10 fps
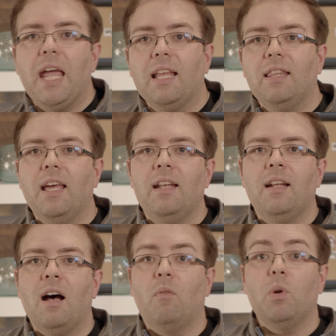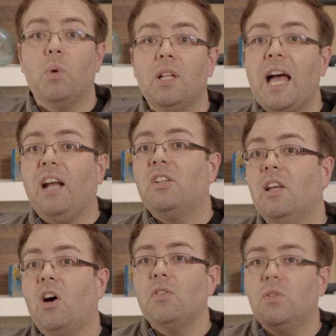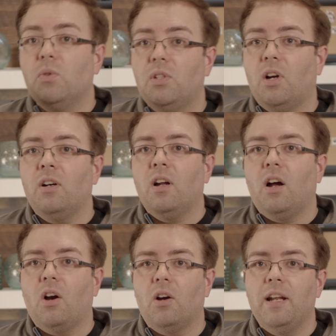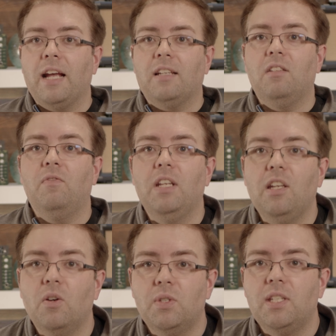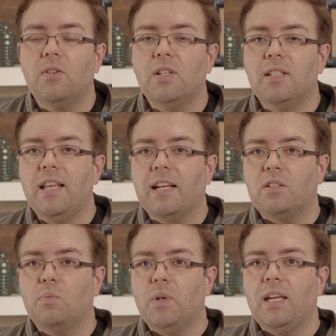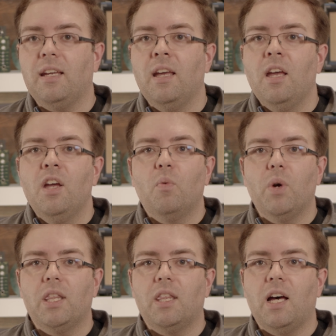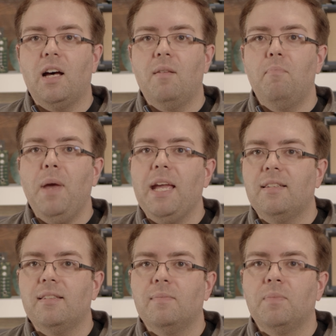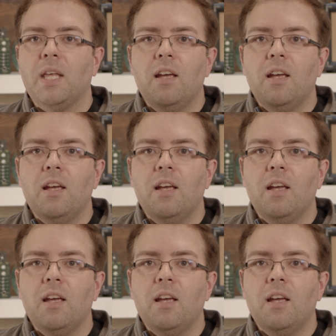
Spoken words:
And then we will actually also start our next video series next week with bass.